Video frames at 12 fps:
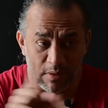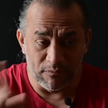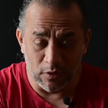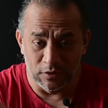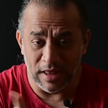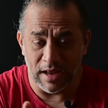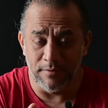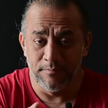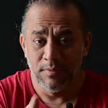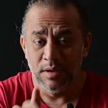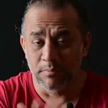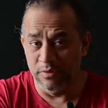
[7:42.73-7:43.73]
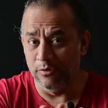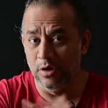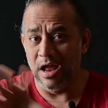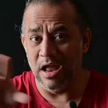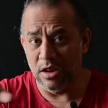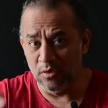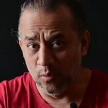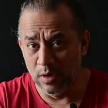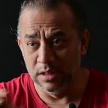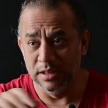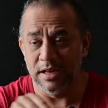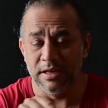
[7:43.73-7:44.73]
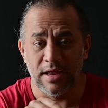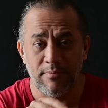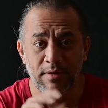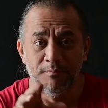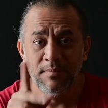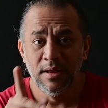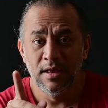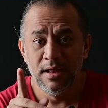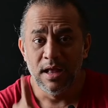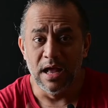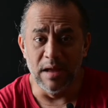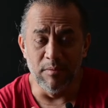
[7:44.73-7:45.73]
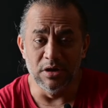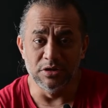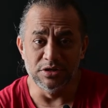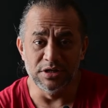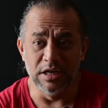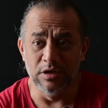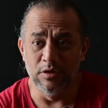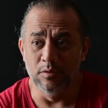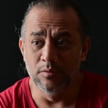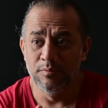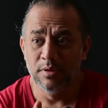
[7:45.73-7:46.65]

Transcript: Before I unveil that camera, I'm going to tell you